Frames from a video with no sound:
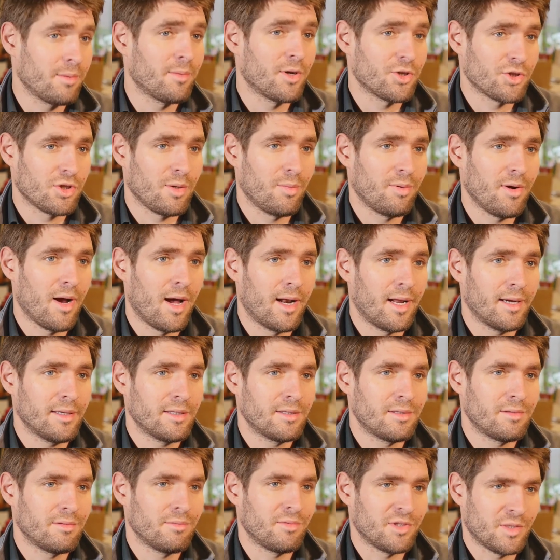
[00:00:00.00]
commercial product
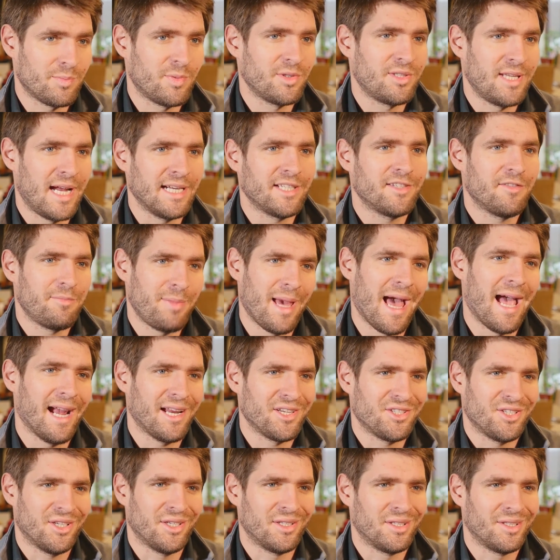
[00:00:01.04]
was protective
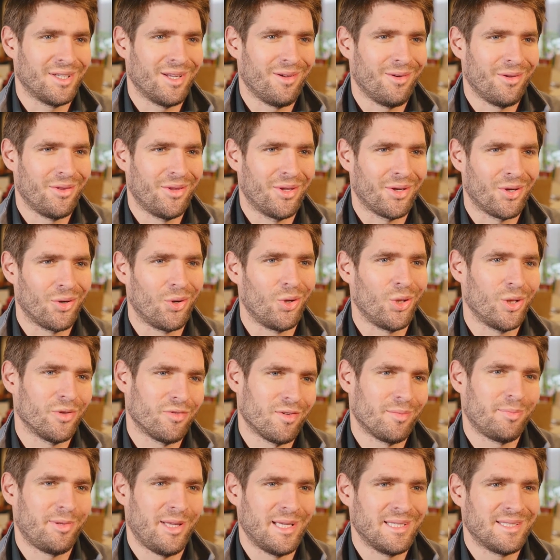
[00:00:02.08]
packaging with the goal of
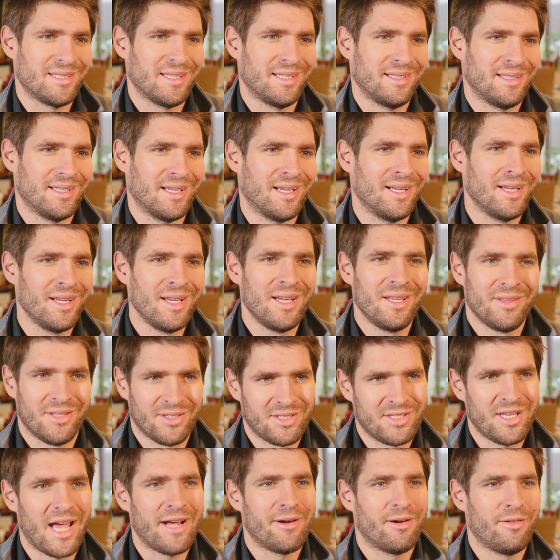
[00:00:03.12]
replacing the, the
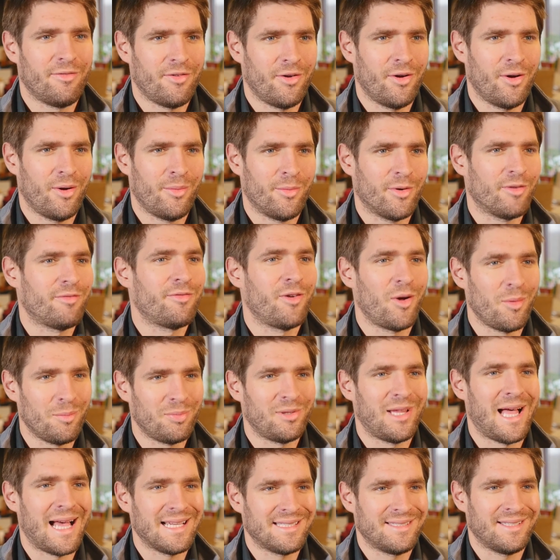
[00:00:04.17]
styrofoam or foam
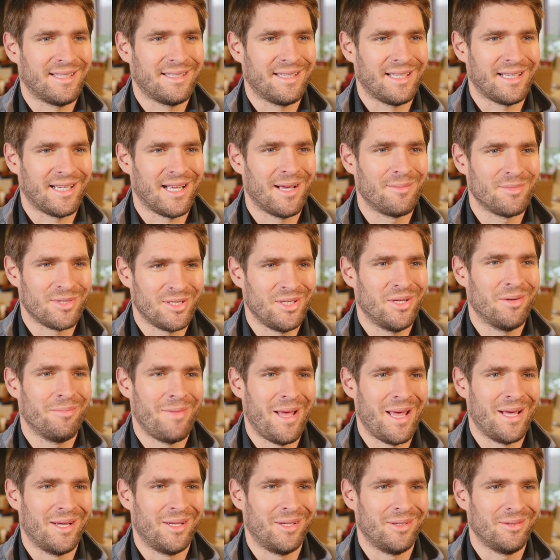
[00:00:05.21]
plastic that comes in your
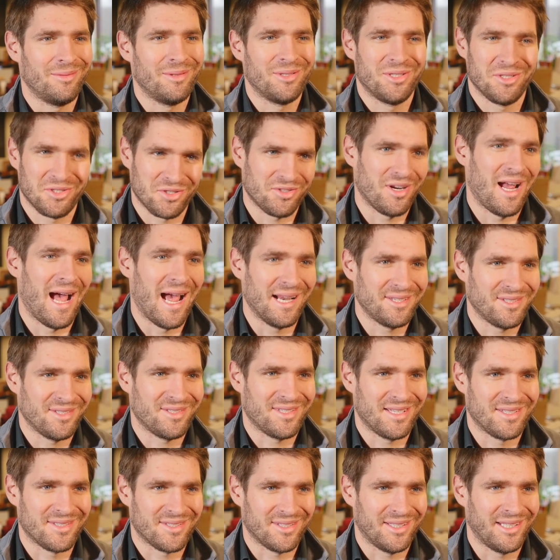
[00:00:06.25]
mail, which is trash
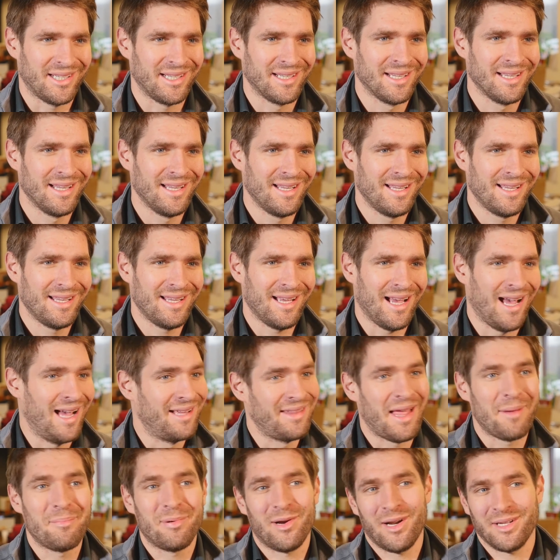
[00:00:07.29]
essentially. Uh,
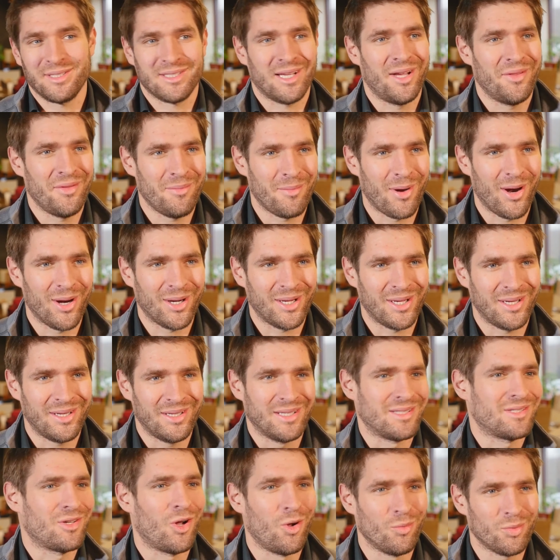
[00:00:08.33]
that product's on the market,
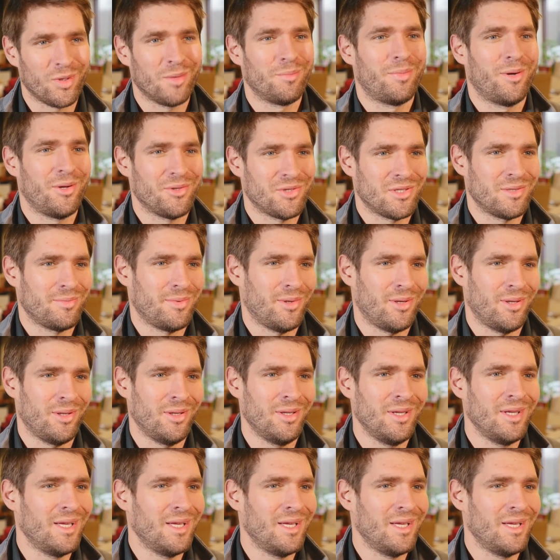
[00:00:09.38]
it's home compostable,